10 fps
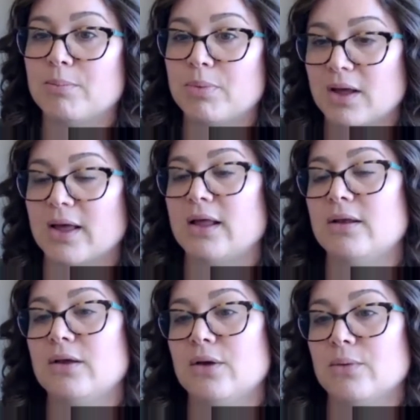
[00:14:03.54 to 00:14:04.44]
But
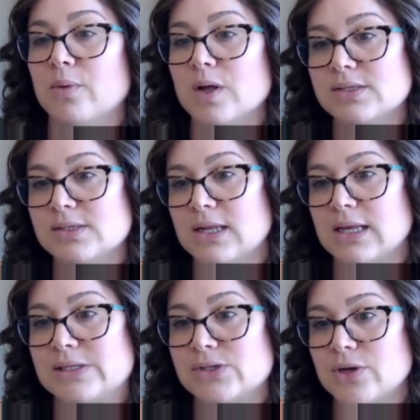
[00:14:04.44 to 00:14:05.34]
once an
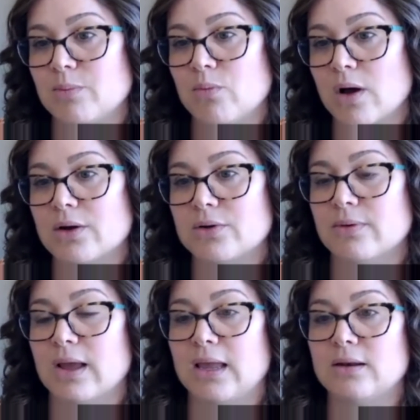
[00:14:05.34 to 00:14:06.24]
in-stream water
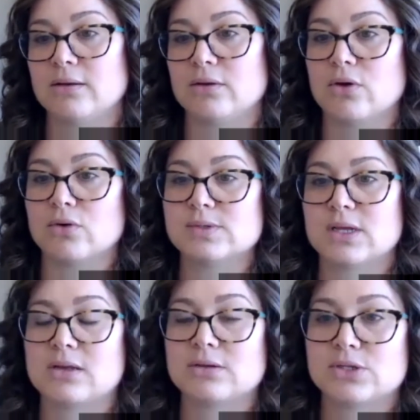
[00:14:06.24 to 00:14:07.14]
right goes
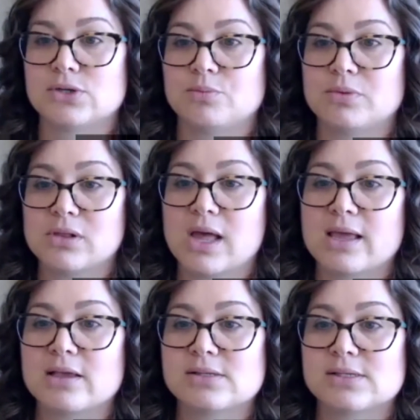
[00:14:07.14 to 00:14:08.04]
into
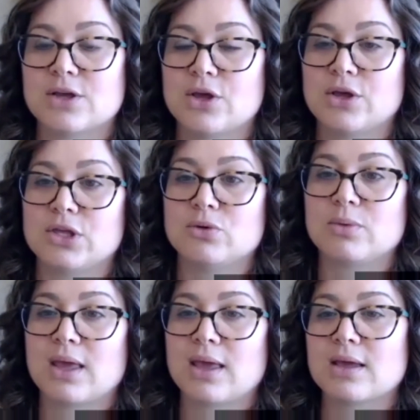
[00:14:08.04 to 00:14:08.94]
place, you
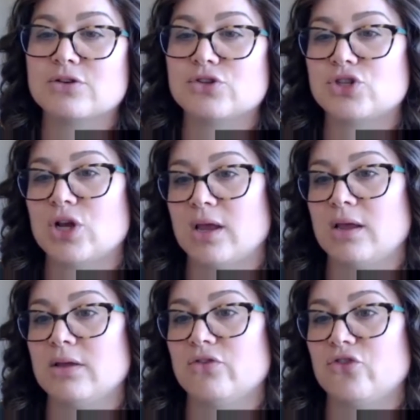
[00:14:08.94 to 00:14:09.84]
can't
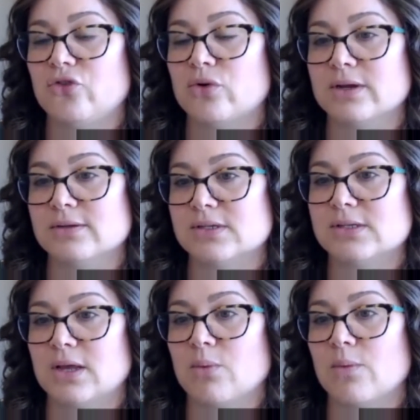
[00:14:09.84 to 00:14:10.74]
change your
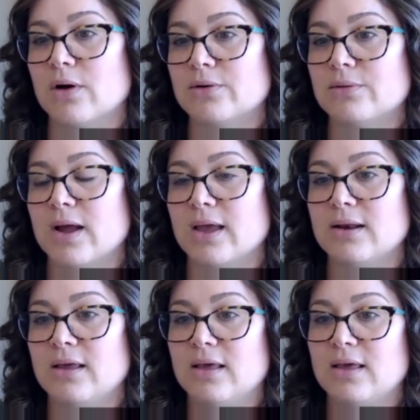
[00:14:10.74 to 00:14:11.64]
existing water right
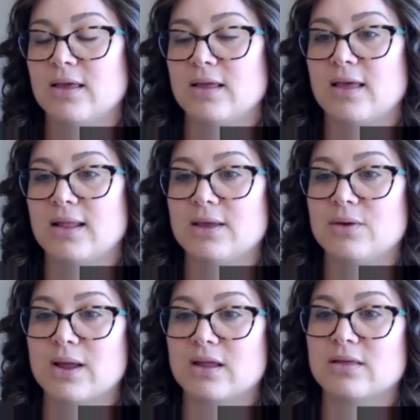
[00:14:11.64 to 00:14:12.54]
in any
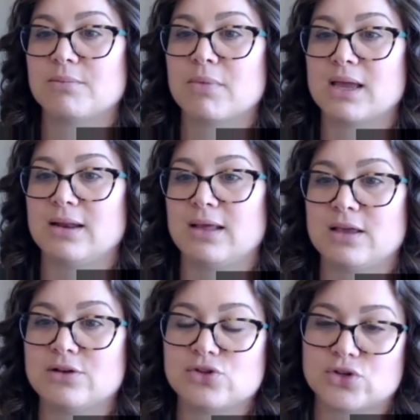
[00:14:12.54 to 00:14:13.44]
way that might
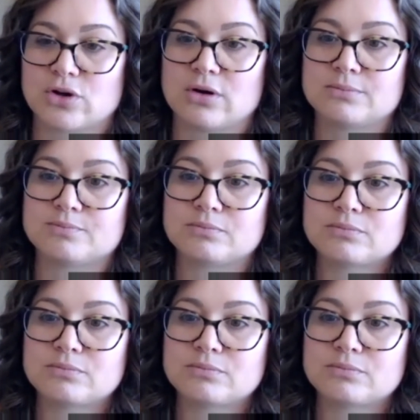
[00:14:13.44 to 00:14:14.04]
injure